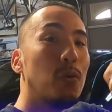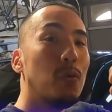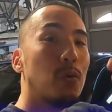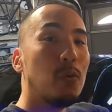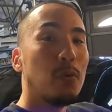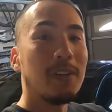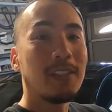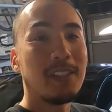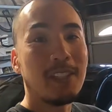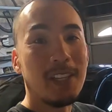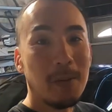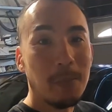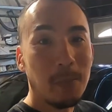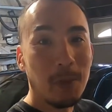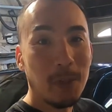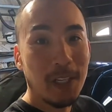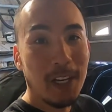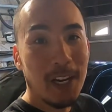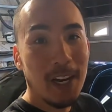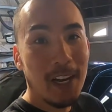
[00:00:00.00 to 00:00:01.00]
What's up,
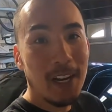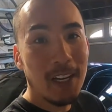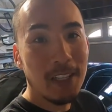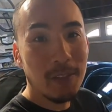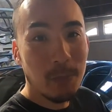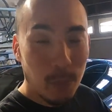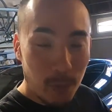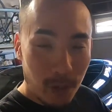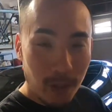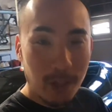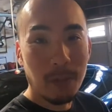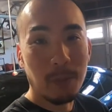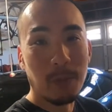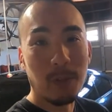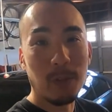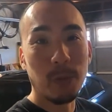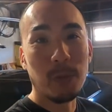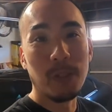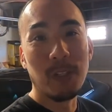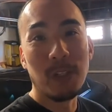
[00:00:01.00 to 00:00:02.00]
you guys? Welcome
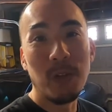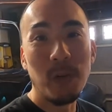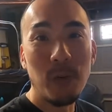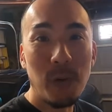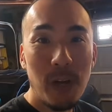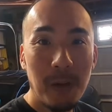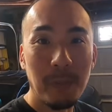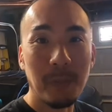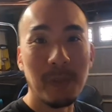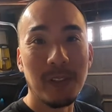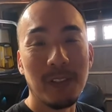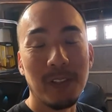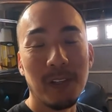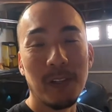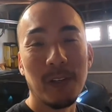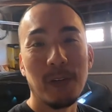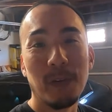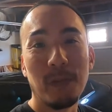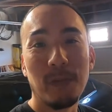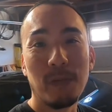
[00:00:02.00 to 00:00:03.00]
to a new
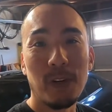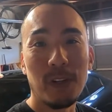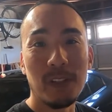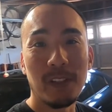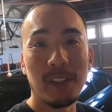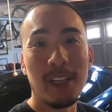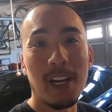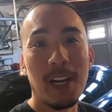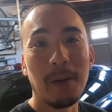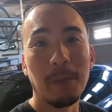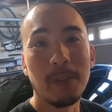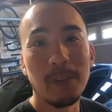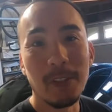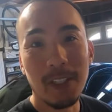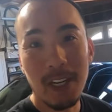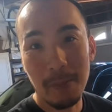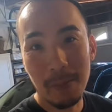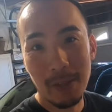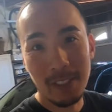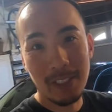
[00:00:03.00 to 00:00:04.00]
episode, First Timers. We
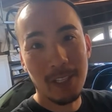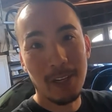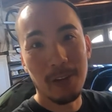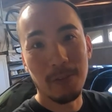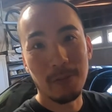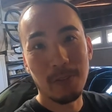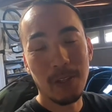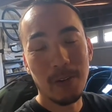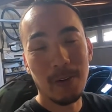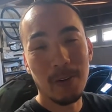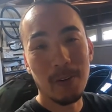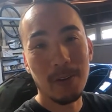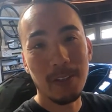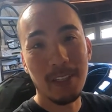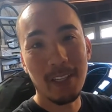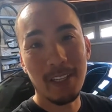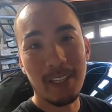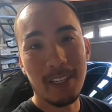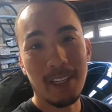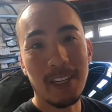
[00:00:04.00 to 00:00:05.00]
got myself, Hiro,
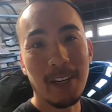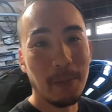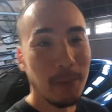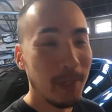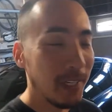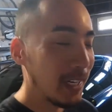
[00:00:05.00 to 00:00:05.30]
here, and we